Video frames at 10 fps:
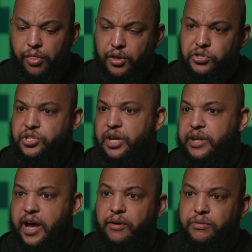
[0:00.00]
they'll
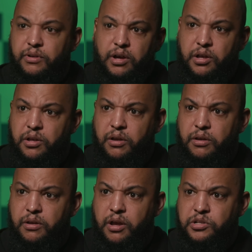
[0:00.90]
send out
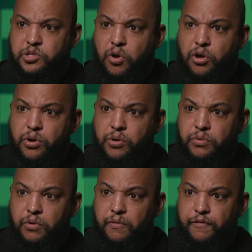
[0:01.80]
a
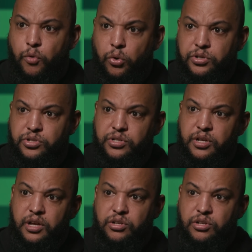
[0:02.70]
small force